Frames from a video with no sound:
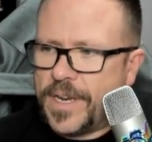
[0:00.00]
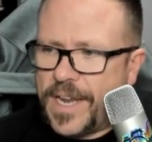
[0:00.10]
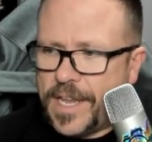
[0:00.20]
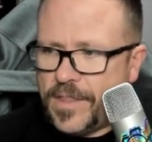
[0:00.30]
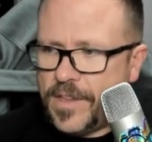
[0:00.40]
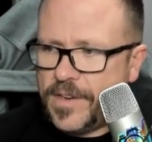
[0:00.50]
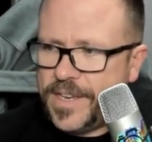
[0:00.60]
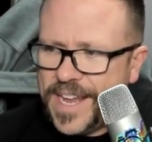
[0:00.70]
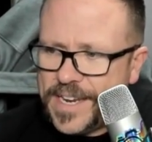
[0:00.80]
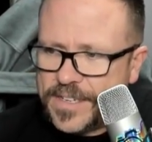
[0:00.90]
And the
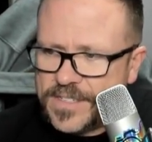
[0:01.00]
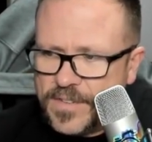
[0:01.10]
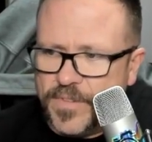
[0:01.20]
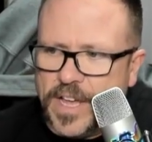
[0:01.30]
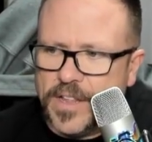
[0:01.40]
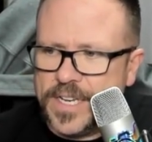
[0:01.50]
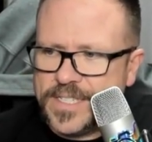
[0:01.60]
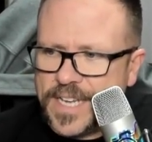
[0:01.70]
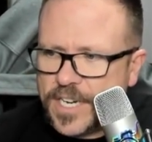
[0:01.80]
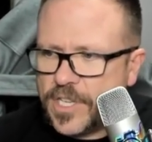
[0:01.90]
date is invalid.
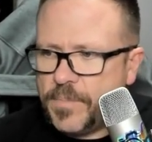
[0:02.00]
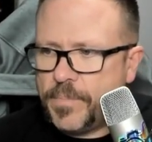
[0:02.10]
It's actually